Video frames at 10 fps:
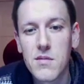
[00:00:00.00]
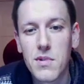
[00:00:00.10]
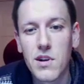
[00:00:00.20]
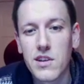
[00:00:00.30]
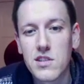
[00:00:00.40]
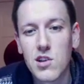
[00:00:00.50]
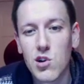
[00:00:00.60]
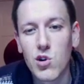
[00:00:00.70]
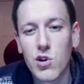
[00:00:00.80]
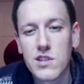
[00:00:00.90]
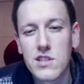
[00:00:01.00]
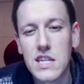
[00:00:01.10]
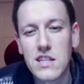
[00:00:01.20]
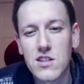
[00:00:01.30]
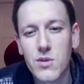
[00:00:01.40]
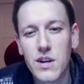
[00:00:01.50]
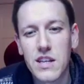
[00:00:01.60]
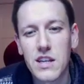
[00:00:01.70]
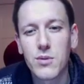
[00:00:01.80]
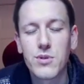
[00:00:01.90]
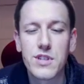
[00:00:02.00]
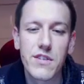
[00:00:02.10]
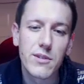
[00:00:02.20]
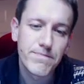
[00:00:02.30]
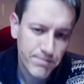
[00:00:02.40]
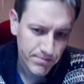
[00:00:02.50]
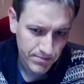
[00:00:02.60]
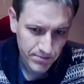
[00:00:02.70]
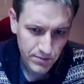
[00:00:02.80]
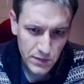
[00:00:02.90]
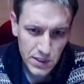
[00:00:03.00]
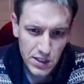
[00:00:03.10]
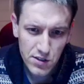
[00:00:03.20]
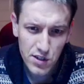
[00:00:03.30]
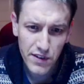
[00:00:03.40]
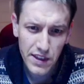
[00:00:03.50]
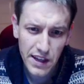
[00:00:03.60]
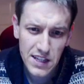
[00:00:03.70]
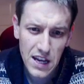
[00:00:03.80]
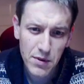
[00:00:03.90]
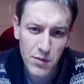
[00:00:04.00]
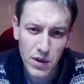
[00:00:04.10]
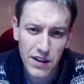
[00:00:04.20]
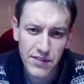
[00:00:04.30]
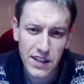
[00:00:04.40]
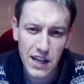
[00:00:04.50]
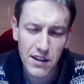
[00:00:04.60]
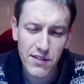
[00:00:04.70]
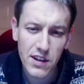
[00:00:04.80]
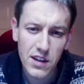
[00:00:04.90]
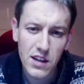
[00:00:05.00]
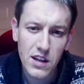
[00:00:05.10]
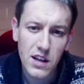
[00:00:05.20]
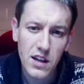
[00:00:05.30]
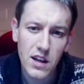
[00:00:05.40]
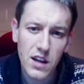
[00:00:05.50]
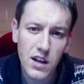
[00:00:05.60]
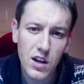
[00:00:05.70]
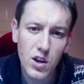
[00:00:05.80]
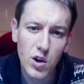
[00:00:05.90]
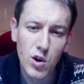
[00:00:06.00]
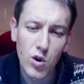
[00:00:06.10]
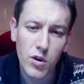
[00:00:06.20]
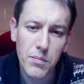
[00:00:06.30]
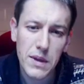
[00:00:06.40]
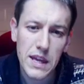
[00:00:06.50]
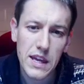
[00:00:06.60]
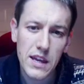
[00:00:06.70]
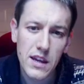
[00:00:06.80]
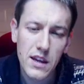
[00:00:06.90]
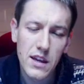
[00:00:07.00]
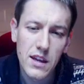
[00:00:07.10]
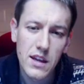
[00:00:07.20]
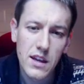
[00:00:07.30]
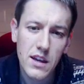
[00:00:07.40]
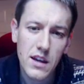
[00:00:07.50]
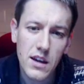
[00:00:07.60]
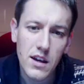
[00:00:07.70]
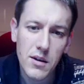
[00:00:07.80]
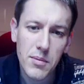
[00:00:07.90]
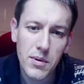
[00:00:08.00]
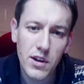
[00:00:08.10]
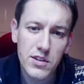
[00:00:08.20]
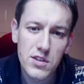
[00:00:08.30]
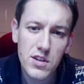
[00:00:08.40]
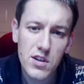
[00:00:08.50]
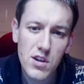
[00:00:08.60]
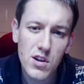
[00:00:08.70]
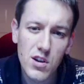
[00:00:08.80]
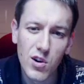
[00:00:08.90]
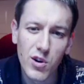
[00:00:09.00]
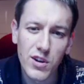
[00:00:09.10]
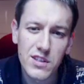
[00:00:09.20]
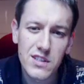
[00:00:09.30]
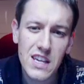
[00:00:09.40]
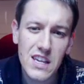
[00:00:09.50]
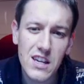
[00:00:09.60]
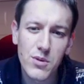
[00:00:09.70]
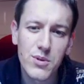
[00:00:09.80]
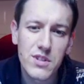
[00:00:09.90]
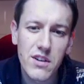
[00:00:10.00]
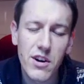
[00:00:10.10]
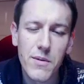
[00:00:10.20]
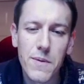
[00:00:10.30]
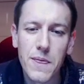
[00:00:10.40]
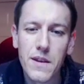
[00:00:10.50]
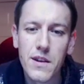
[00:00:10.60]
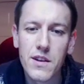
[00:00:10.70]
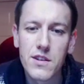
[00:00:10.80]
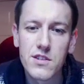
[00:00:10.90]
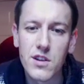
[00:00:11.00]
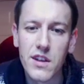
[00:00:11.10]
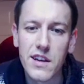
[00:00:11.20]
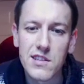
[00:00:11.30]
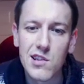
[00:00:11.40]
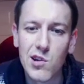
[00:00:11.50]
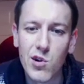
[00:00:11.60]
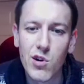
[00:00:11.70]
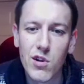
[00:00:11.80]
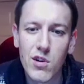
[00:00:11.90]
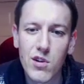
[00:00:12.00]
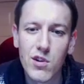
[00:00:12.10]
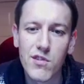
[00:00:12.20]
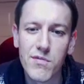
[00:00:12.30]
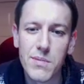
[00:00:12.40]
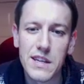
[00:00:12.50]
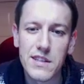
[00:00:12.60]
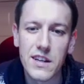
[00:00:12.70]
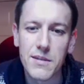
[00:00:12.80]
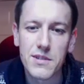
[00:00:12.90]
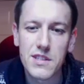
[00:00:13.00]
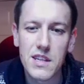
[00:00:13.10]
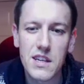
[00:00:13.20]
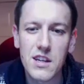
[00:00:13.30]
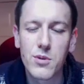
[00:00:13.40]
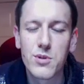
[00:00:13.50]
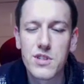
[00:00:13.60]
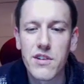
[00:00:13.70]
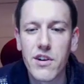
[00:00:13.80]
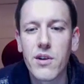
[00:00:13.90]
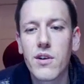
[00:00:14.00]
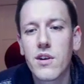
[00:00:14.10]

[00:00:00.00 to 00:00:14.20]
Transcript: plus log C squared equals zero. So for that to happen, we'll have to have uh, log B uh, plus log C equals zero. So that's log of B times C equals zero,